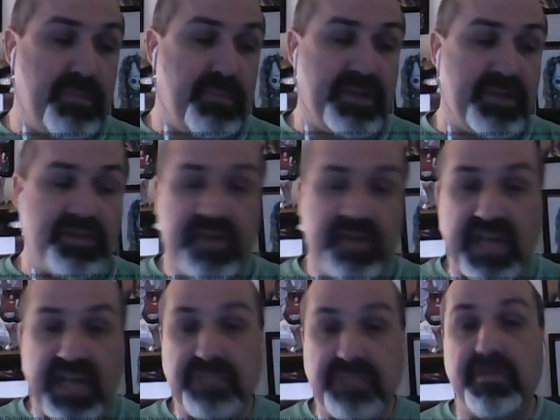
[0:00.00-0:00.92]
plus your
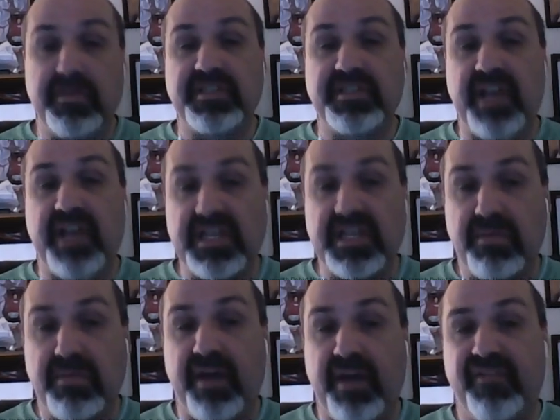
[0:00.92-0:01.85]
dex, plus size
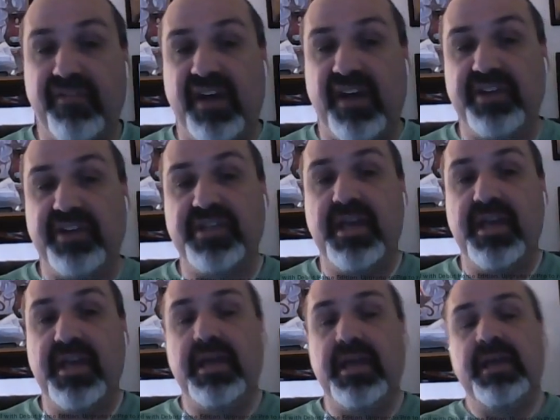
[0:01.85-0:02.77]
modifiers.
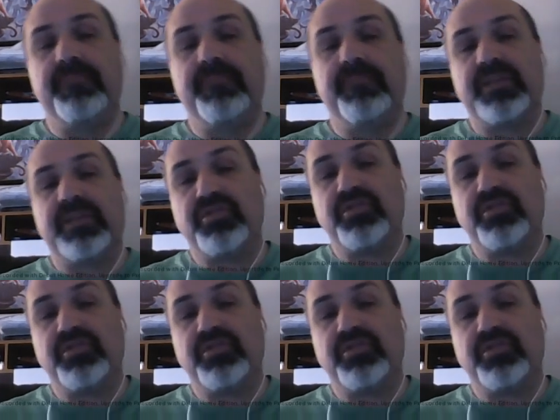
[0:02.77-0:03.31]
So